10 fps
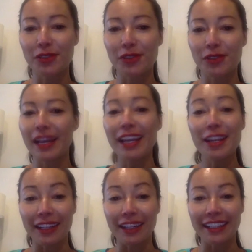to
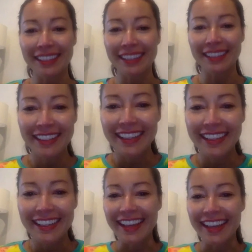anyone.
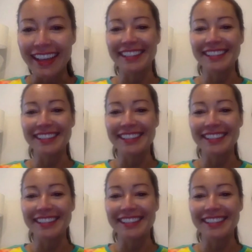And